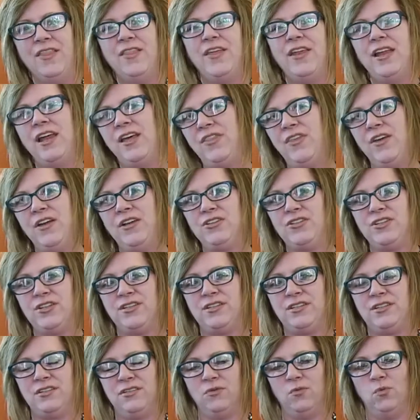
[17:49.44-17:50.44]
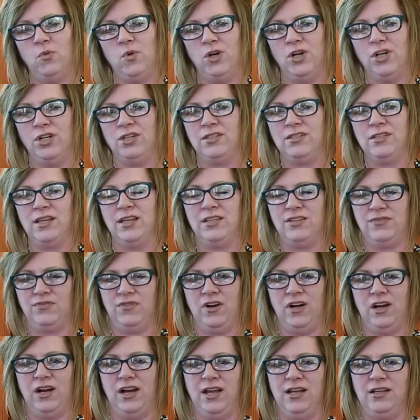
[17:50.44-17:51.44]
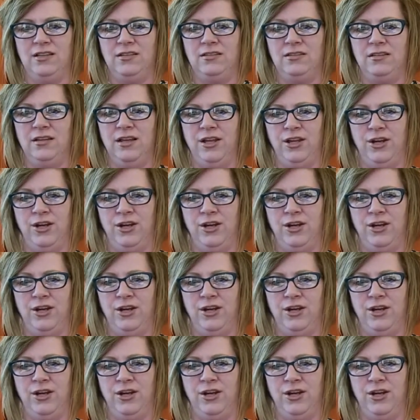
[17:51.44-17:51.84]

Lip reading: And then I think just words as far as